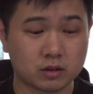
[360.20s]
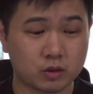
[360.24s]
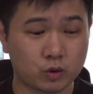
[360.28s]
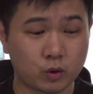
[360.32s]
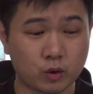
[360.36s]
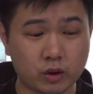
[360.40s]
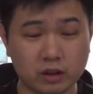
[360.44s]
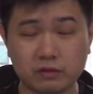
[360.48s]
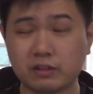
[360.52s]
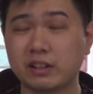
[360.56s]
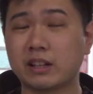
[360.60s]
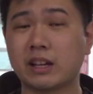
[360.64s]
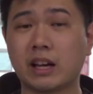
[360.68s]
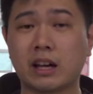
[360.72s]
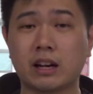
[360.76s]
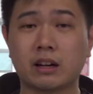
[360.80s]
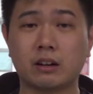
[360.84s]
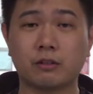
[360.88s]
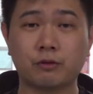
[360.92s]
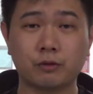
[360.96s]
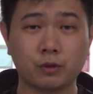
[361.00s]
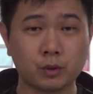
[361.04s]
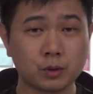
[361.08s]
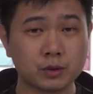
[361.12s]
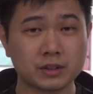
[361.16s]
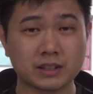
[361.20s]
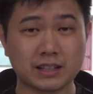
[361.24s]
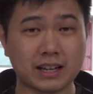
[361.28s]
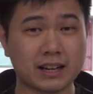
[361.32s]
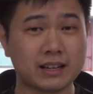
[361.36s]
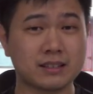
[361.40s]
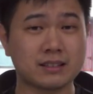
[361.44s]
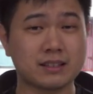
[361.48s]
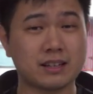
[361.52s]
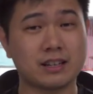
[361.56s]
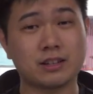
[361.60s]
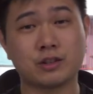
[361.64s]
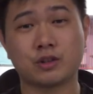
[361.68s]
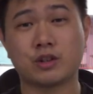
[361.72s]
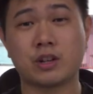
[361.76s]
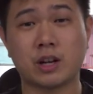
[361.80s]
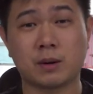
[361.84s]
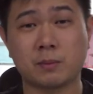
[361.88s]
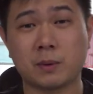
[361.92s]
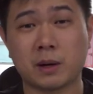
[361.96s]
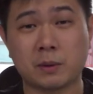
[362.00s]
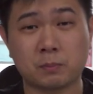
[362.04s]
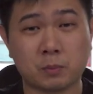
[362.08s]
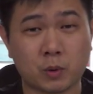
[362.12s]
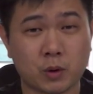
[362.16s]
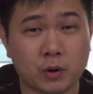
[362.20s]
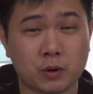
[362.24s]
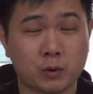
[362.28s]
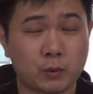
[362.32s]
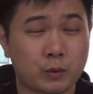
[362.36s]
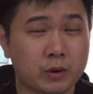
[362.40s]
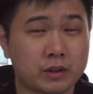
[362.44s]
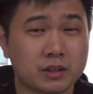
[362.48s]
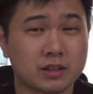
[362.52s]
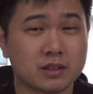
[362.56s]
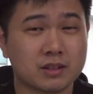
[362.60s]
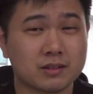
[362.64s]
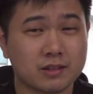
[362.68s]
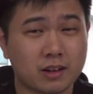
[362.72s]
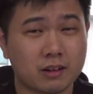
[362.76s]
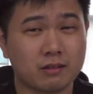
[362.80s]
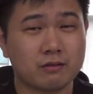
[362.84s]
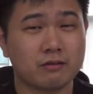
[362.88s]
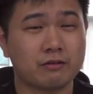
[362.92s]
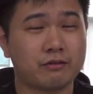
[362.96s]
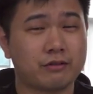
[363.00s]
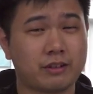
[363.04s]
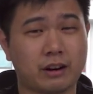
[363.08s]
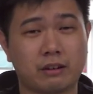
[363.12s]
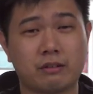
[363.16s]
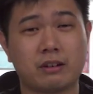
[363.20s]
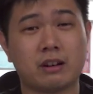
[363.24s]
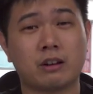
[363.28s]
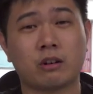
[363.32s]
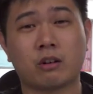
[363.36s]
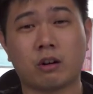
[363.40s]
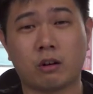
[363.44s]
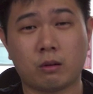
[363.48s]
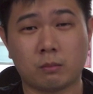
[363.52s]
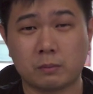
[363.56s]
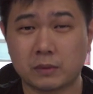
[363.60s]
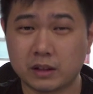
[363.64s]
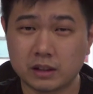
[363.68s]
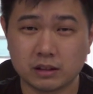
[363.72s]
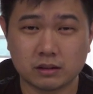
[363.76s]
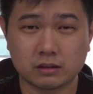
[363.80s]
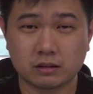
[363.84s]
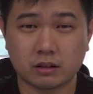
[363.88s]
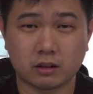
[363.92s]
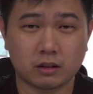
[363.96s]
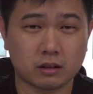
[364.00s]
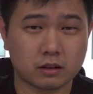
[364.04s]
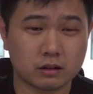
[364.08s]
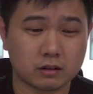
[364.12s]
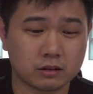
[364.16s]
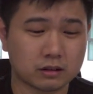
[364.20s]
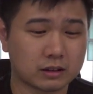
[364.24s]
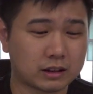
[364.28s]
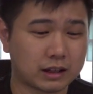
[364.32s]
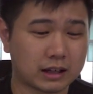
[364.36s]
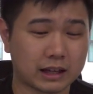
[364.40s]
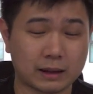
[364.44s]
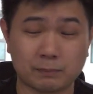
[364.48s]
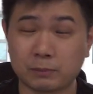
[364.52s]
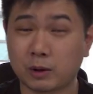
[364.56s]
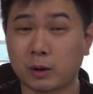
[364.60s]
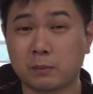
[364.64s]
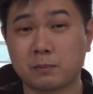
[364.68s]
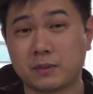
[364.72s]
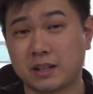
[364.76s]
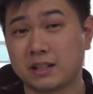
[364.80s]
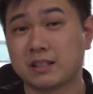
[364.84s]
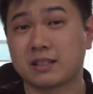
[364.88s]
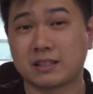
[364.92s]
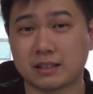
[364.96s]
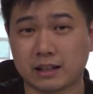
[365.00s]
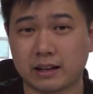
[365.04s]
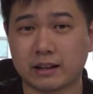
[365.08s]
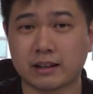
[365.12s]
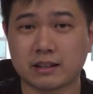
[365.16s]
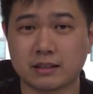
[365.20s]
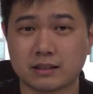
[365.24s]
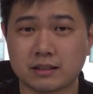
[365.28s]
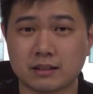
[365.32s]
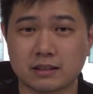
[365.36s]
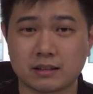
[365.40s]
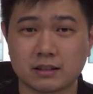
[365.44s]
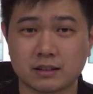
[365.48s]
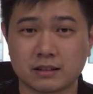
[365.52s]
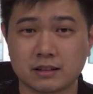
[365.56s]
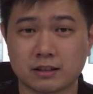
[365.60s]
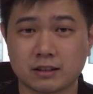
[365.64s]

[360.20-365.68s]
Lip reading: You even get a full-size HDMI port, which is not very common on a laptop this size.